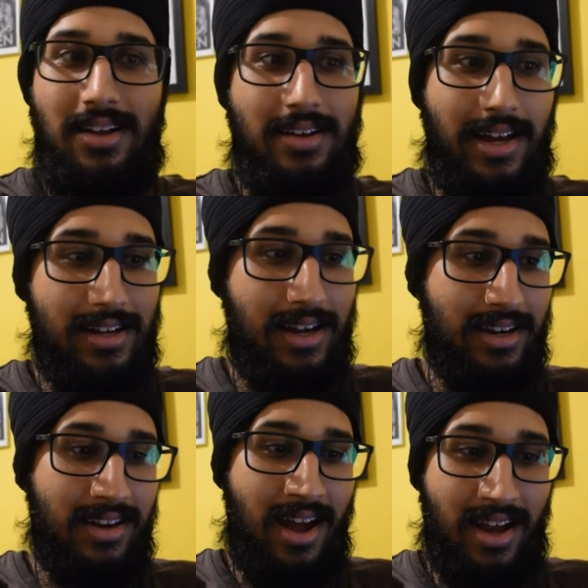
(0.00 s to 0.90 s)

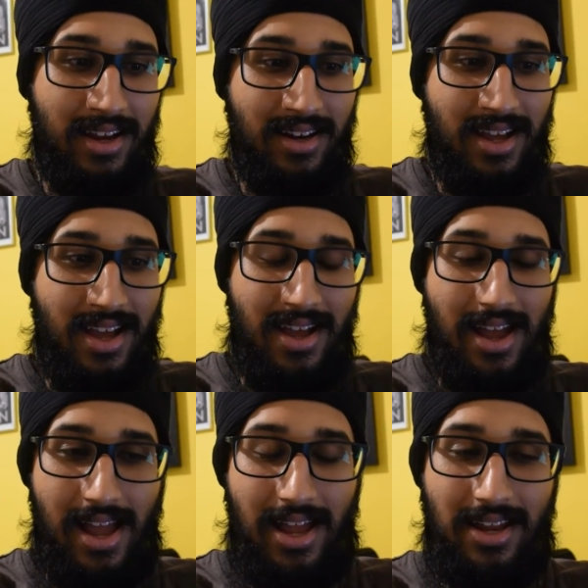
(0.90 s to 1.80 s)
9/9/9,
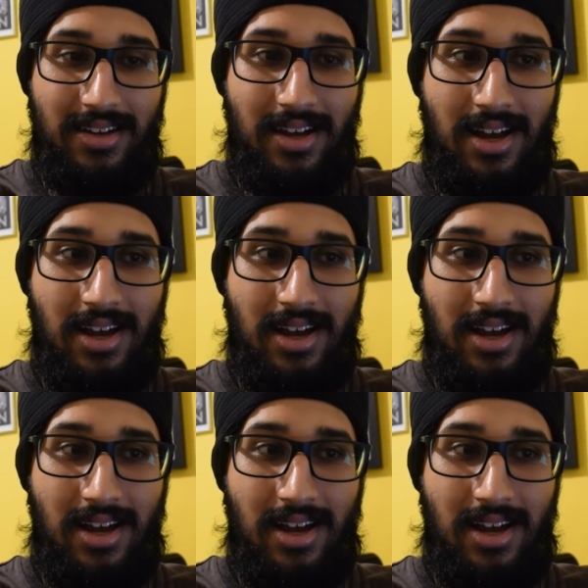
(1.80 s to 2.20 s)
and